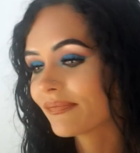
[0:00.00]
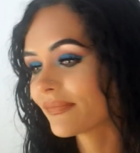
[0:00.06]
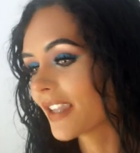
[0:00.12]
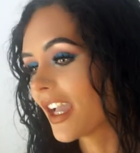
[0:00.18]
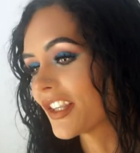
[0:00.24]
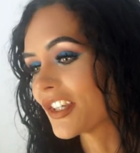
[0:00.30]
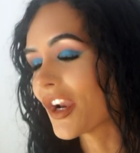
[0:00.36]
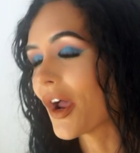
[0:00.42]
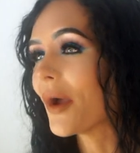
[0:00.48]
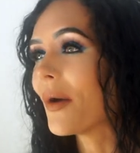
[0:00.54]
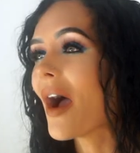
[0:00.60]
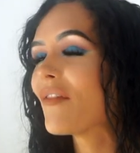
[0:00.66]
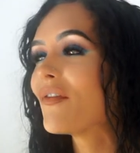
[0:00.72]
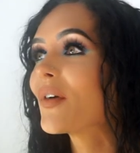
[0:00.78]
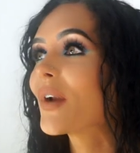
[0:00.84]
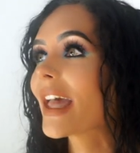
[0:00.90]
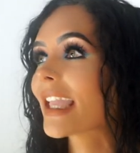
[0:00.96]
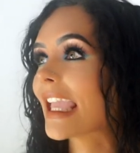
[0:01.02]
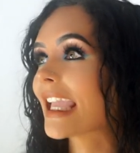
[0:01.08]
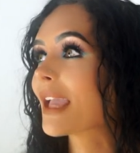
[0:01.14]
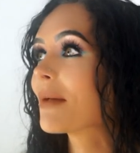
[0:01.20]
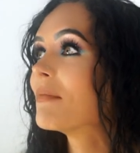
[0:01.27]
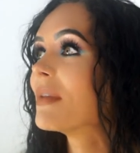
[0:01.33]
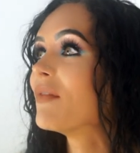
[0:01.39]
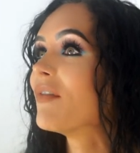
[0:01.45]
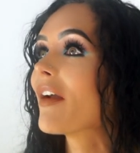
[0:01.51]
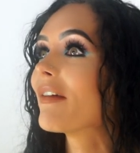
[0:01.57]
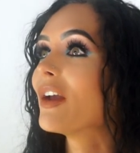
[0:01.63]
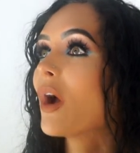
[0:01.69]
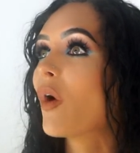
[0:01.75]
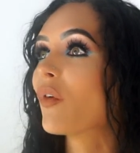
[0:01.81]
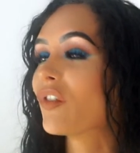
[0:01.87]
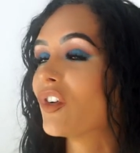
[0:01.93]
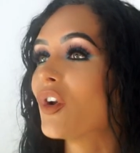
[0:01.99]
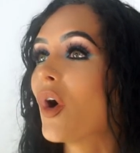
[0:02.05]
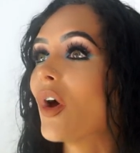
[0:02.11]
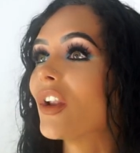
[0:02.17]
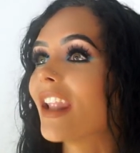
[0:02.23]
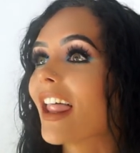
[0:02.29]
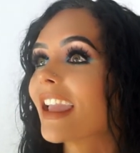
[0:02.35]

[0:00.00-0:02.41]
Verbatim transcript: I don't know, I feel like it can be very off and on,